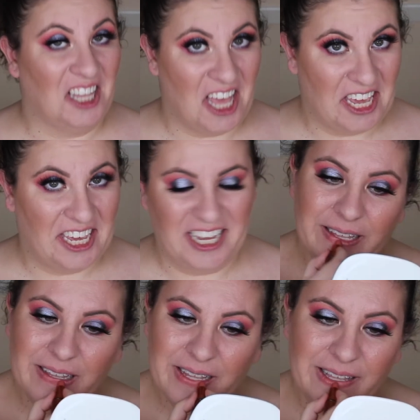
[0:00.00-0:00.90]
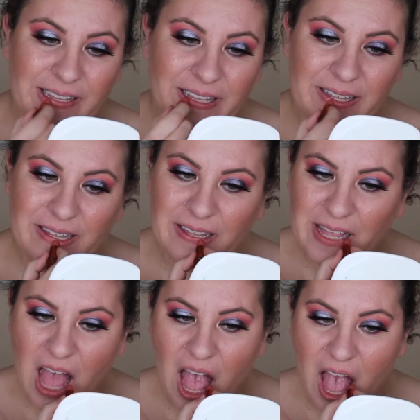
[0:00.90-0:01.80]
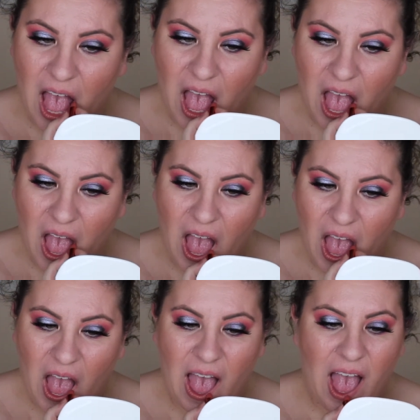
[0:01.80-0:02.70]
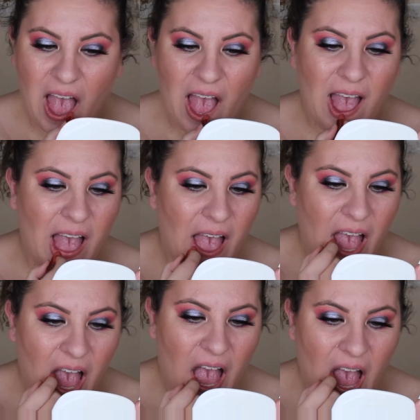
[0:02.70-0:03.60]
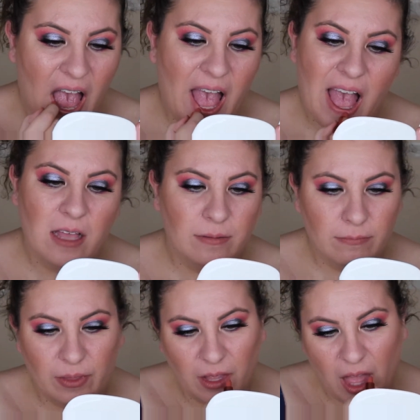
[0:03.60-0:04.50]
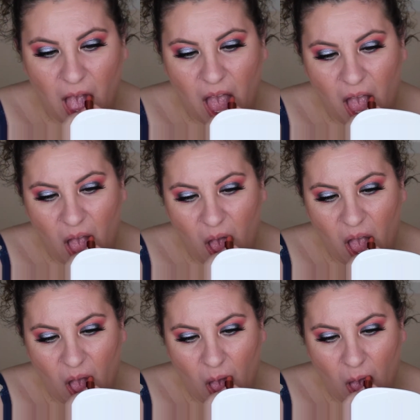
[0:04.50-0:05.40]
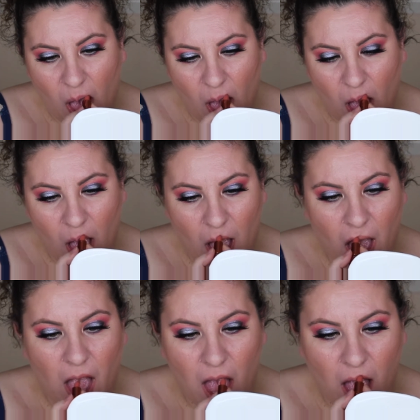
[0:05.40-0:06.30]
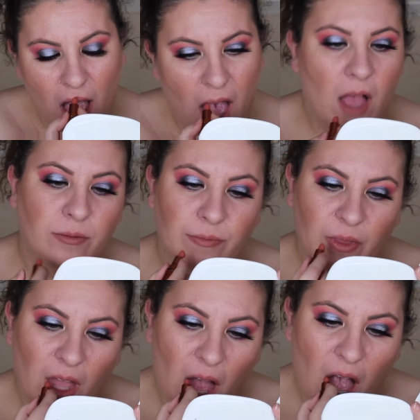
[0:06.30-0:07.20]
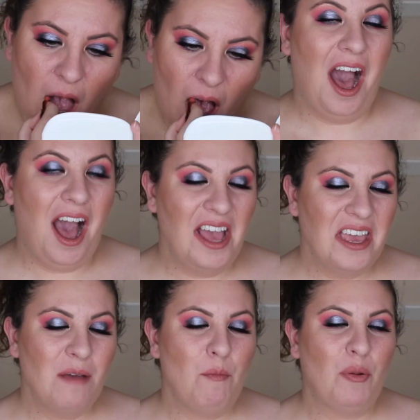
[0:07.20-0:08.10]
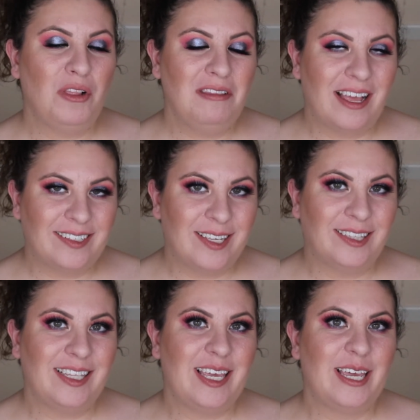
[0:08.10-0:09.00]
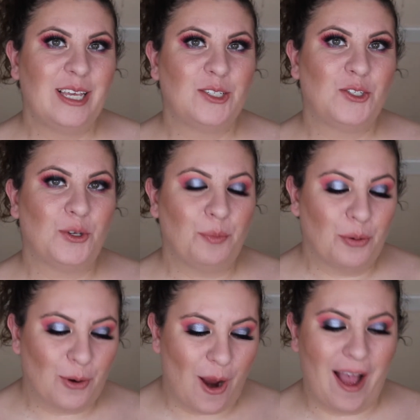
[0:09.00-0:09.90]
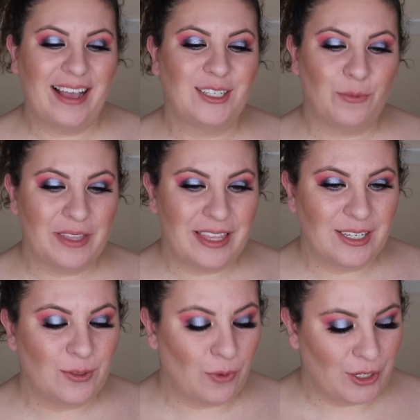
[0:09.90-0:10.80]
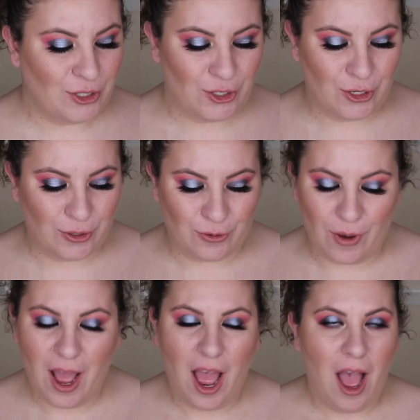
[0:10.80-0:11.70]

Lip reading: like it. And I don't know if I'm going to change my opinion here, but let's do this. I am pleasantly surprised with this one too.